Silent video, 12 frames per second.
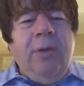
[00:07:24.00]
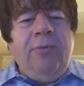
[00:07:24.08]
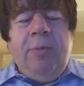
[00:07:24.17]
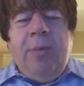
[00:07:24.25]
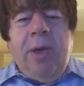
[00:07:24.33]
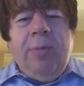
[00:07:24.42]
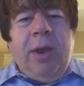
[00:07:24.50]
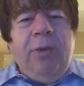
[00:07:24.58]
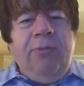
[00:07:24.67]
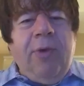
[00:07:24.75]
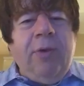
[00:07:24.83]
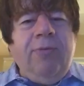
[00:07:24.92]
given by
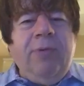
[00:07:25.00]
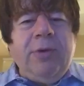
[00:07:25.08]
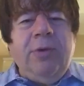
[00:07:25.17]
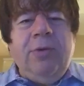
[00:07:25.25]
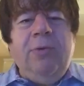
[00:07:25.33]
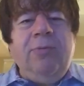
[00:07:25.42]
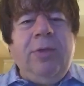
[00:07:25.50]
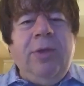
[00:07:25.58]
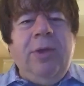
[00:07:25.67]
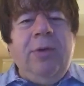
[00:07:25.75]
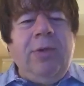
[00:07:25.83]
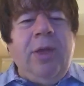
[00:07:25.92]
many Fed officials over
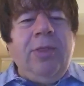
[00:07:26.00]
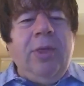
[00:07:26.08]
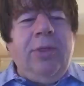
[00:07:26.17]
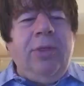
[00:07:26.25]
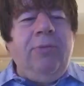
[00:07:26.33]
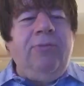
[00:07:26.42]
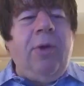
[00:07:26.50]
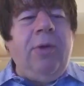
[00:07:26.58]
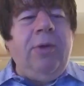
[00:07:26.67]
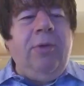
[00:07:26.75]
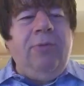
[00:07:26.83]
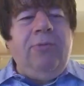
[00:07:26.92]
the years, I think they're
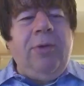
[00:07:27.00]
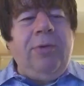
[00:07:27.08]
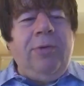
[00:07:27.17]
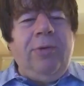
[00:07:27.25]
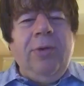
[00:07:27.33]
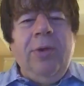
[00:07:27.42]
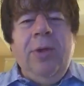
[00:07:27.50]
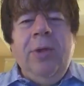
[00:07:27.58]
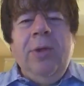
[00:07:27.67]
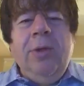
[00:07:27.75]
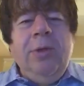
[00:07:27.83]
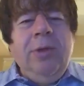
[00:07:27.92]
very nervous
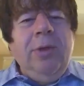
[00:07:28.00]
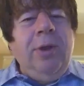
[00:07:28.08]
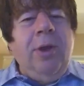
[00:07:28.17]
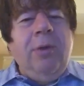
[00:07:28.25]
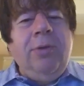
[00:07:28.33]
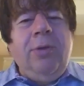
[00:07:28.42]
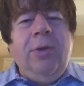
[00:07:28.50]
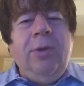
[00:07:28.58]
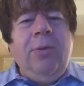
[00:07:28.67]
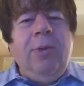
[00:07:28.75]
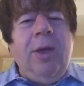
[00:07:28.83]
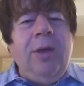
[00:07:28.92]

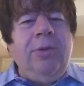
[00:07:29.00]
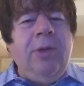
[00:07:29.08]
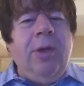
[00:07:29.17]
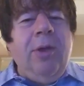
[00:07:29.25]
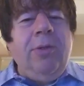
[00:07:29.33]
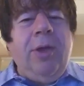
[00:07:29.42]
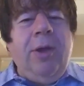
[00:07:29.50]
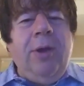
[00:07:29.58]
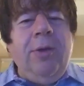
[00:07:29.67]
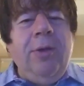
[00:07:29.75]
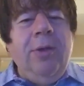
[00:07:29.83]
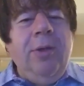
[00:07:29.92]
to go
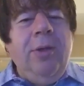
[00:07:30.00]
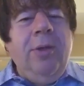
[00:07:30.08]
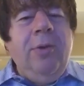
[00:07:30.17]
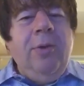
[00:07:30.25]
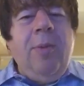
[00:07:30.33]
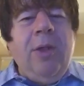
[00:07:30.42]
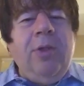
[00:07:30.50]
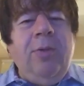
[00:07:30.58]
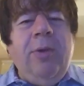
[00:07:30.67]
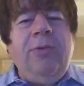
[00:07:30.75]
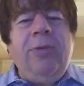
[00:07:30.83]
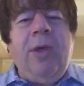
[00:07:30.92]
there. Reminds
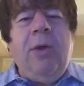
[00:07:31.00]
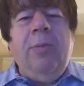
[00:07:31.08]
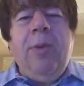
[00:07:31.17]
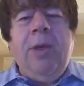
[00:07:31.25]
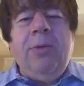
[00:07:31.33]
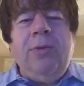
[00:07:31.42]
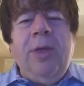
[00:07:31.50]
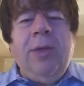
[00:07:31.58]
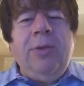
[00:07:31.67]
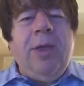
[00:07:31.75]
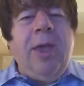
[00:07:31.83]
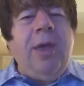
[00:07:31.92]
me of Saruman
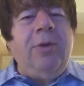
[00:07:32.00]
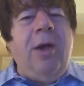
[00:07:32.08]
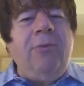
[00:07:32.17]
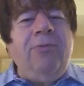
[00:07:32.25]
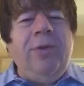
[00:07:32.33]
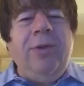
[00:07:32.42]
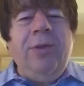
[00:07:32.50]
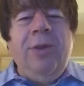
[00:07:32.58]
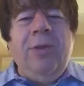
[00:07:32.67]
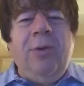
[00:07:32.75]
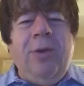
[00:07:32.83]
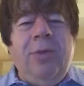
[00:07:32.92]
saying to Gandalf
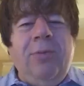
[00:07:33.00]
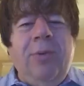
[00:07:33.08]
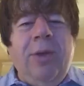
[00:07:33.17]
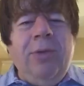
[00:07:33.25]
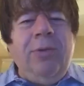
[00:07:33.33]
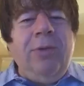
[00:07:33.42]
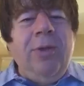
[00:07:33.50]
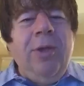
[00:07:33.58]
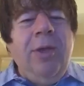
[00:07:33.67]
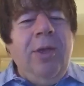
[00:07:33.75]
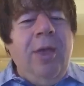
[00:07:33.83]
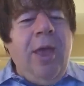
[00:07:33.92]
in Lord of the Rings,
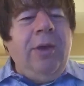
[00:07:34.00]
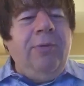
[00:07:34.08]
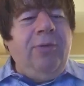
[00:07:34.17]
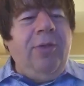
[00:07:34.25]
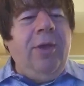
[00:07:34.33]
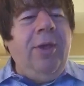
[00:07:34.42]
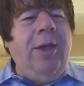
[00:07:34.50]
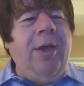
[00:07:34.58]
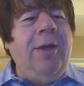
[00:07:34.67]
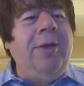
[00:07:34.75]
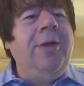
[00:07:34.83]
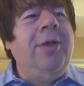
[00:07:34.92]
and if
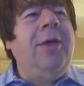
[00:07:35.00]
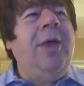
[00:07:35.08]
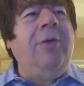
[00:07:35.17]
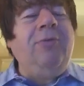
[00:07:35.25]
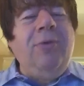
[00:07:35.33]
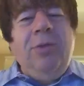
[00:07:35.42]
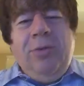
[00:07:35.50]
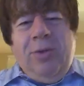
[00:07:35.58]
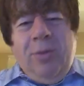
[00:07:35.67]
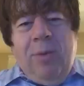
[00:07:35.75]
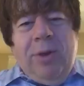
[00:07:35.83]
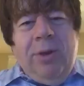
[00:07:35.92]
you're
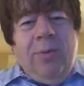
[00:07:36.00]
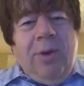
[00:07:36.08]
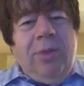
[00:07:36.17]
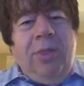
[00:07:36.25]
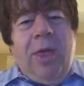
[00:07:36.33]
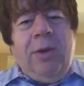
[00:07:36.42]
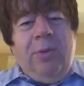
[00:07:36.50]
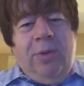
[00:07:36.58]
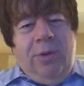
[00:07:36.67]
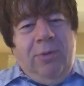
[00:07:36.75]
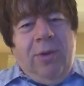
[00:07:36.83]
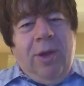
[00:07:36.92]
losing money, where then
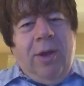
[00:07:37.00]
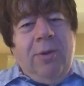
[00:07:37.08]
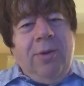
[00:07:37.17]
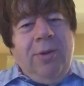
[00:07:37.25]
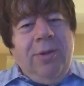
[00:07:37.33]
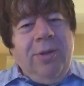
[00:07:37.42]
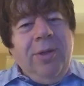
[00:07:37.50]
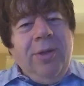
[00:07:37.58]
will you go?